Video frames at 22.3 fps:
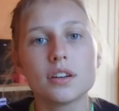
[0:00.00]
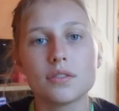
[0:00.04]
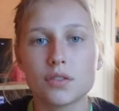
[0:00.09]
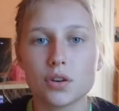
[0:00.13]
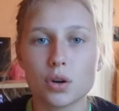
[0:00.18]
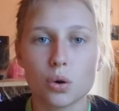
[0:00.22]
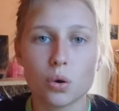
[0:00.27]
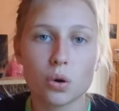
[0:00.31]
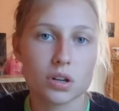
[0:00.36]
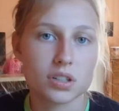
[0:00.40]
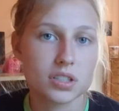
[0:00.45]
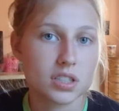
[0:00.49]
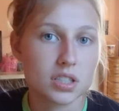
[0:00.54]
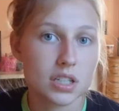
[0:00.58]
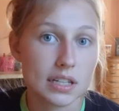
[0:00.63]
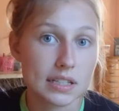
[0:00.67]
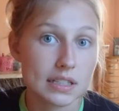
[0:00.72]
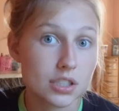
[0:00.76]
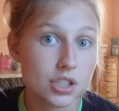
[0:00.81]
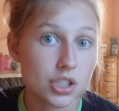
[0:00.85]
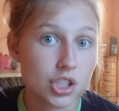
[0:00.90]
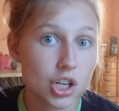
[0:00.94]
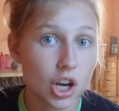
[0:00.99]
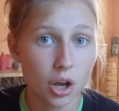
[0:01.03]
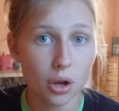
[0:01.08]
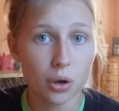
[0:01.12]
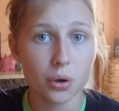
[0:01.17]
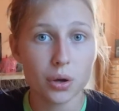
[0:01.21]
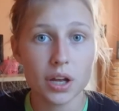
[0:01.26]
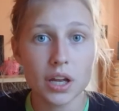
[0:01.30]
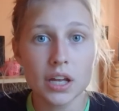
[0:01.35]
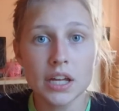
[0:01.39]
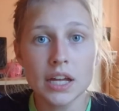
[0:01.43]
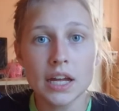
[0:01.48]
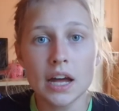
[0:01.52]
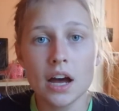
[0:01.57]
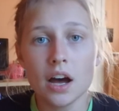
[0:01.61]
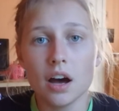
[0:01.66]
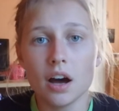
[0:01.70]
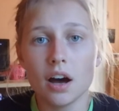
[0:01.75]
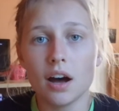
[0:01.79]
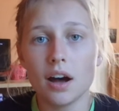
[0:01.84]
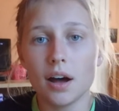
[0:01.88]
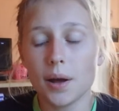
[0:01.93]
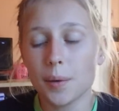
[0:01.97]
if your horse gets choke.
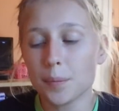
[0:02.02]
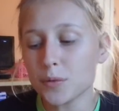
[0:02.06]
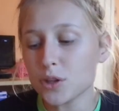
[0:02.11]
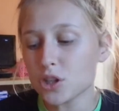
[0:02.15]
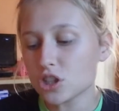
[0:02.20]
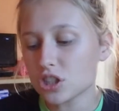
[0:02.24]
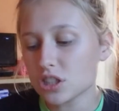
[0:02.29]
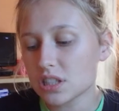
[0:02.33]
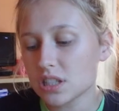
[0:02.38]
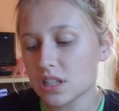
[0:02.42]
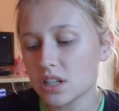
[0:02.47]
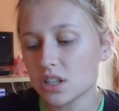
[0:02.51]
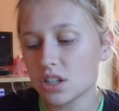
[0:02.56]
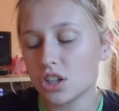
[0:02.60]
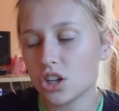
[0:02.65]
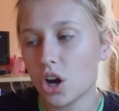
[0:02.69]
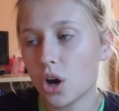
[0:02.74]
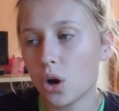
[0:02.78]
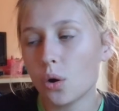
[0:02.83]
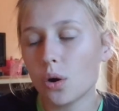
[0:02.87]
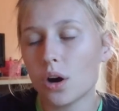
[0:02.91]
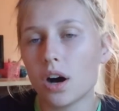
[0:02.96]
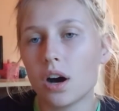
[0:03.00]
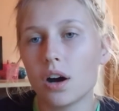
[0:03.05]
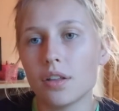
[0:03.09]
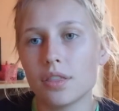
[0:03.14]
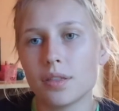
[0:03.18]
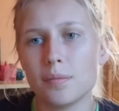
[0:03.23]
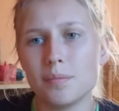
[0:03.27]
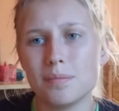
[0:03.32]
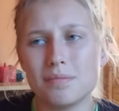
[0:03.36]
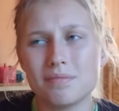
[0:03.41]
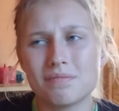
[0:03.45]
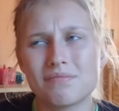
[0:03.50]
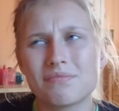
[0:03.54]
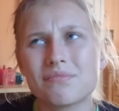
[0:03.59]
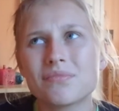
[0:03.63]
Um, you just need to know all the,